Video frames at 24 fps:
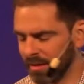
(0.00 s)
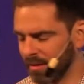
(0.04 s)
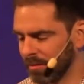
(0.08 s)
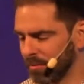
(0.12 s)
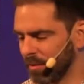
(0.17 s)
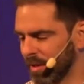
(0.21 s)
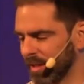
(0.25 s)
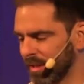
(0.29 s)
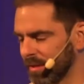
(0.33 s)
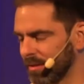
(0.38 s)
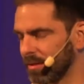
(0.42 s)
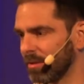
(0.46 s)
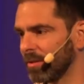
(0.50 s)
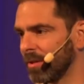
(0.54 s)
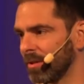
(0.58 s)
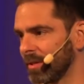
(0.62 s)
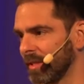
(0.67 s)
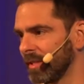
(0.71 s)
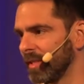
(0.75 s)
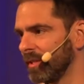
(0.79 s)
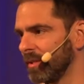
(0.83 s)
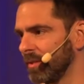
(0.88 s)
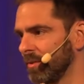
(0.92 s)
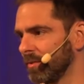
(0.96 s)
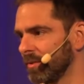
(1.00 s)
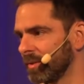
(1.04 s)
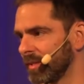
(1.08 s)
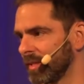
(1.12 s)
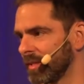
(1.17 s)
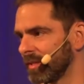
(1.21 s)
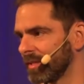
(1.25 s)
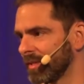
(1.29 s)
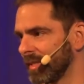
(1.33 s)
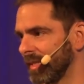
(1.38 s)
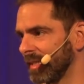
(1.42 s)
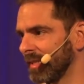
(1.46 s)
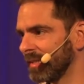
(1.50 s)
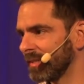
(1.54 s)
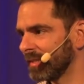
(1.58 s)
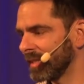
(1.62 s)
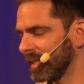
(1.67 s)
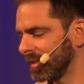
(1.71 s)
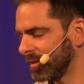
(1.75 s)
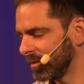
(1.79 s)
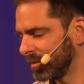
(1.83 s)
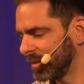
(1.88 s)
We can already use the skills that are